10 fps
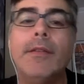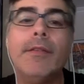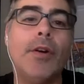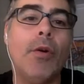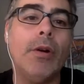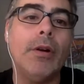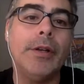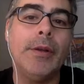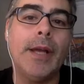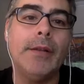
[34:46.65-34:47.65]
For horror,
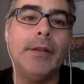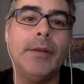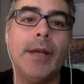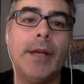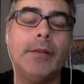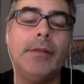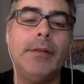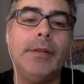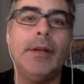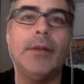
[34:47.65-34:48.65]
you had
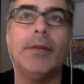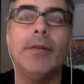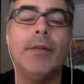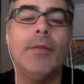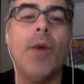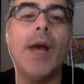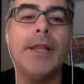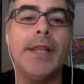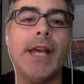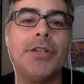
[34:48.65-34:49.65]
you know the
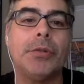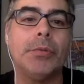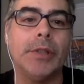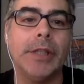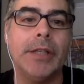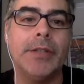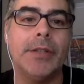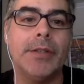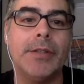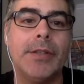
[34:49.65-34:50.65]
wide theatrical
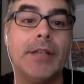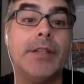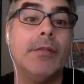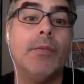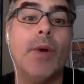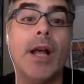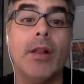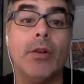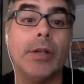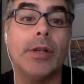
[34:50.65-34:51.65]
releases that did
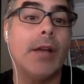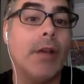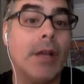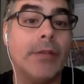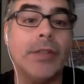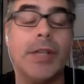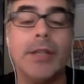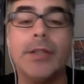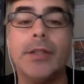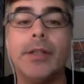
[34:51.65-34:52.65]
well or got a lot of
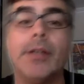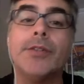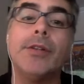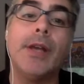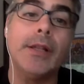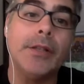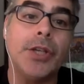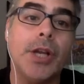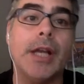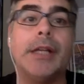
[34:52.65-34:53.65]
attention, you know. So you had The
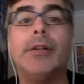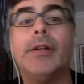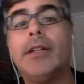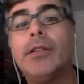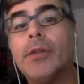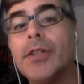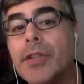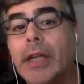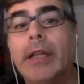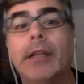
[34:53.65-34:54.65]
Shining, or you had
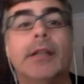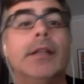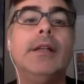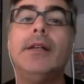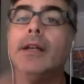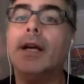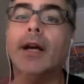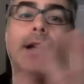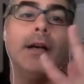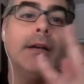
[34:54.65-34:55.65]
Christine,
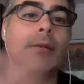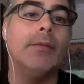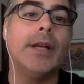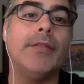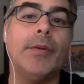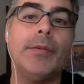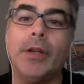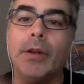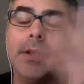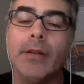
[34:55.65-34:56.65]
whatever, you
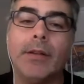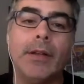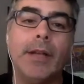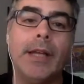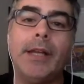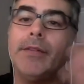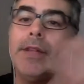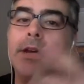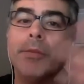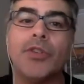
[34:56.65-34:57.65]
know, the any of
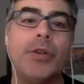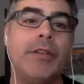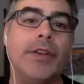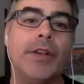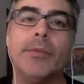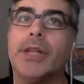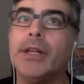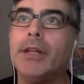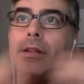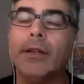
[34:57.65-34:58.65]
the Elm Street films,
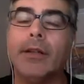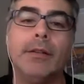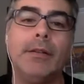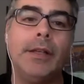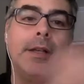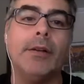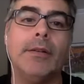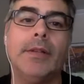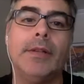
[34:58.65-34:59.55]
any of the, you know,